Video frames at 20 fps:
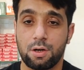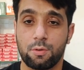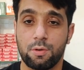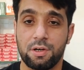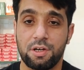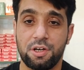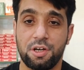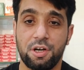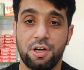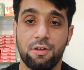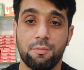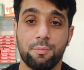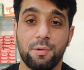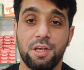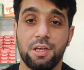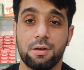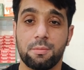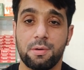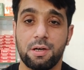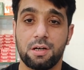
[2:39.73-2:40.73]
quantitative
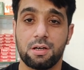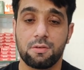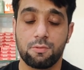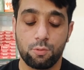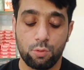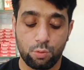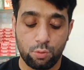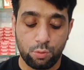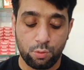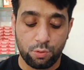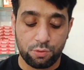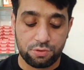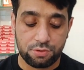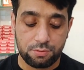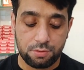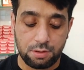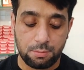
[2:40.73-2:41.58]
measurement of glucose.